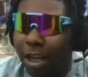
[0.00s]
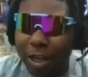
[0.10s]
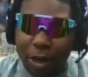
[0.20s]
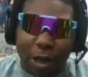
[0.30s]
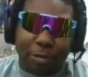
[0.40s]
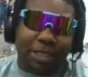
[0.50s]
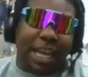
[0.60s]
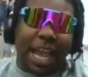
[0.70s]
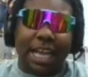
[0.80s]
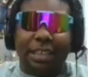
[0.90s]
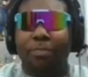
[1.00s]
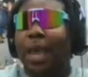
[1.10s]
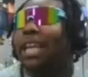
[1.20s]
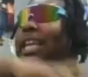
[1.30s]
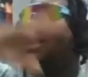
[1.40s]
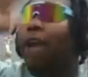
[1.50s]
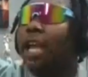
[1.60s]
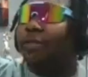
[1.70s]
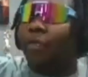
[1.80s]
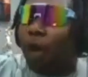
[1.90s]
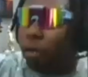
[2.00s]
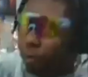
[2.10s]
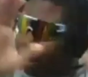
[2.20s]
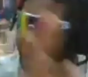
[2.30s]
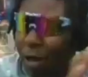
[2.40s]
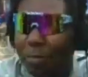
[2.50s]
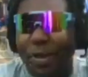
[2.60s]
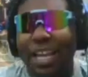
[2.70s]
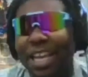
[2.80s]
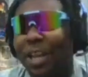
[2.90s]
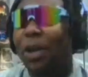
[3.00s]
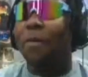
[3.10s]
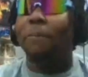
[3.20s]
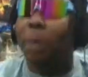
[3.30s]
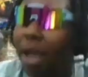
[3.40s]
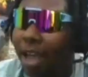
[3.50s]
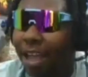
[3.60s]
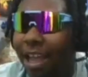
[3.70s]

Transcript: You know, I'm saying as making it as far still being young, but